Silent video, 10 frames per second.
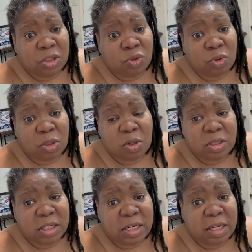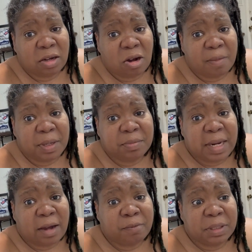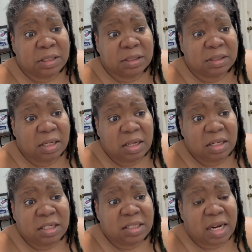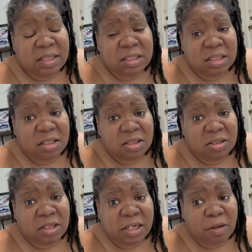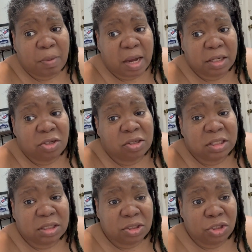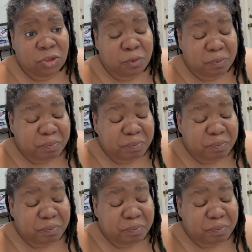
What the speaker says: You can get there and calm him down because he's not listening to anybody. He'll listen to you.